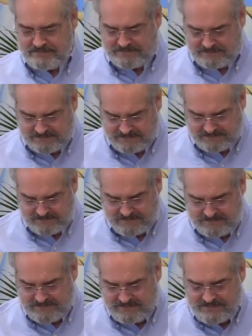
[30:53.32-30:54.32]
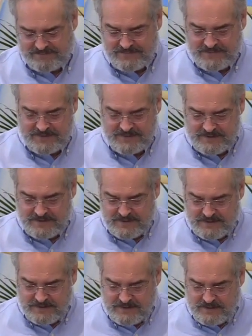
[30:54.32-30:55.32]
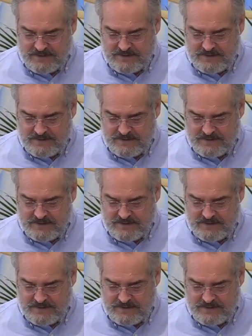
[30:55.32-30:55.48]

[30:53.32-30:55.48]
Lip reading: (silence)